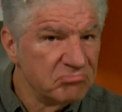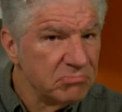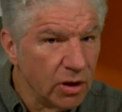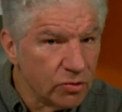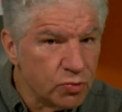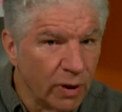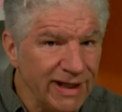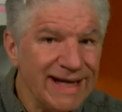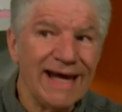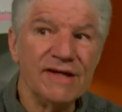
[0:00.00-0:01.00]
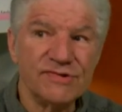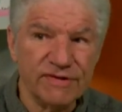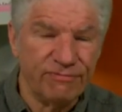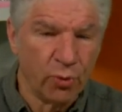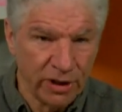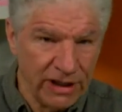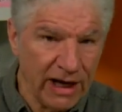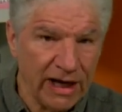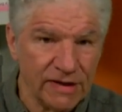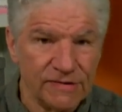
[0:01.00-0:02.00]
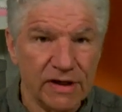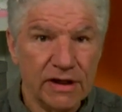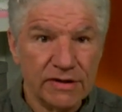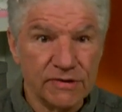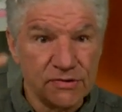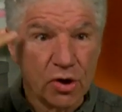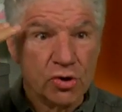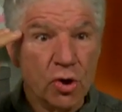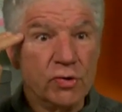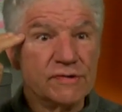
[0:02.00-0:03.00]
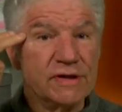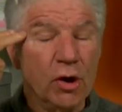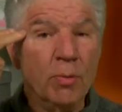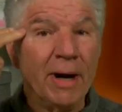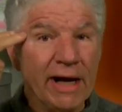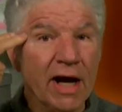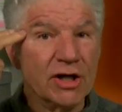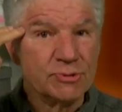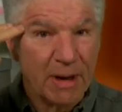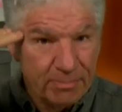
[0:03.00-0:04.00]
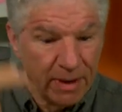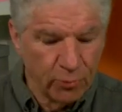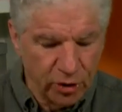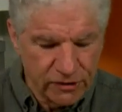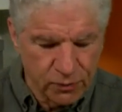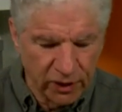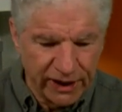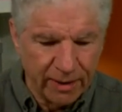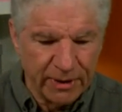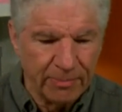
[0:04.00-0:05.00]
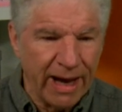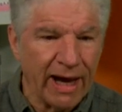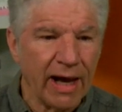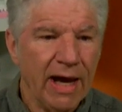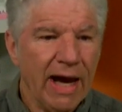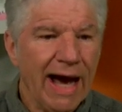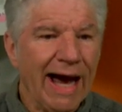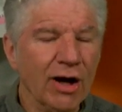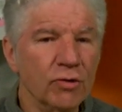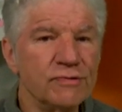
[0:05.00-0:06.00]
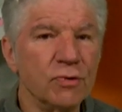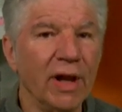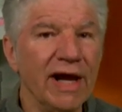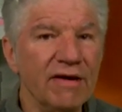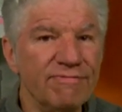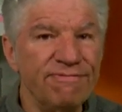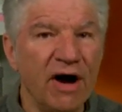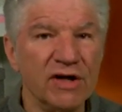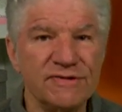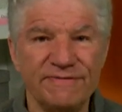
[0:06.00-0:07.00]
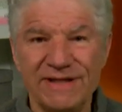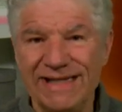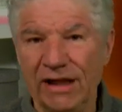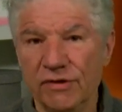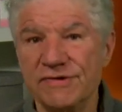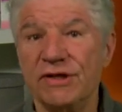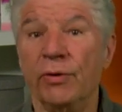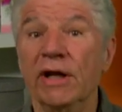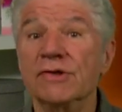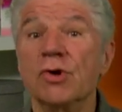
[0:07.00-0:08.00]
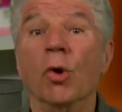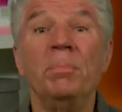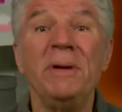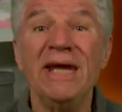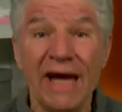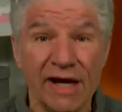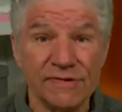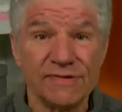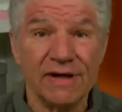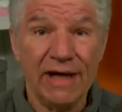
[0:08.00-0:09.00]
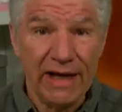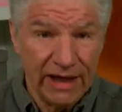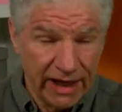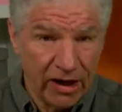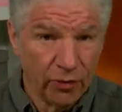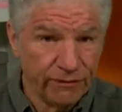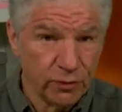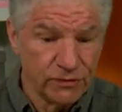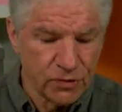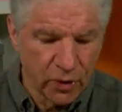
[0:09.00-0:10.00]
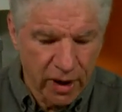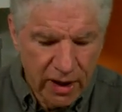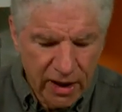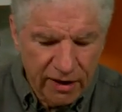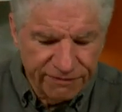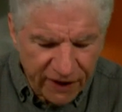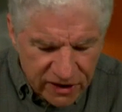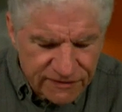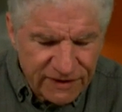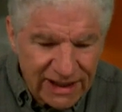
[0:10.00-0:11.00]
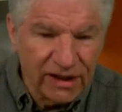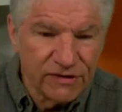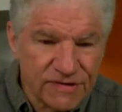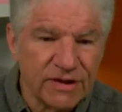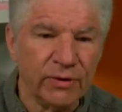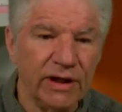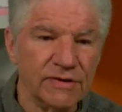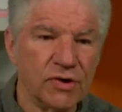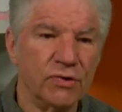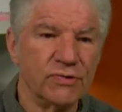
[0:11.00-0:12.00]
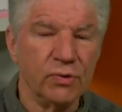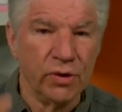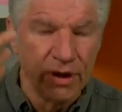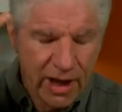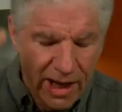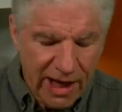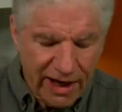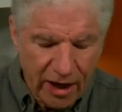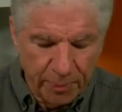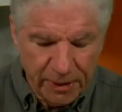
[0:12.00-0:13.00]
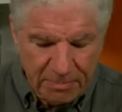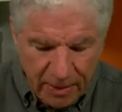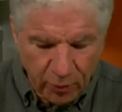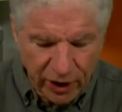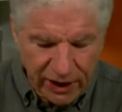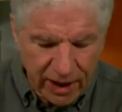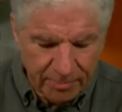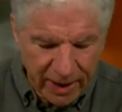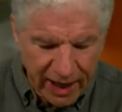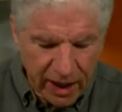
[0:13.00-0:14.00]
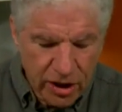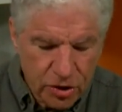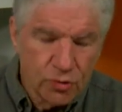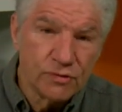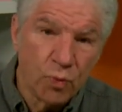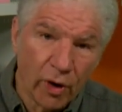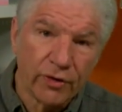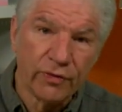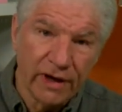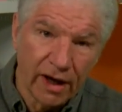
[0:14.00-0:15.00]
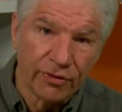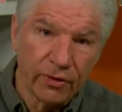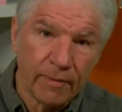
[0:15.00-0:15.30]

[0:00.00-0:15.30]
you know, 20 days to 40 days to start noticing, oh my gosh, my memory is really coming back. I also like phosphatidylserine. It's called PS in a health food store. A phosphatidylserine is also good at helping memory come back. Use one or the other.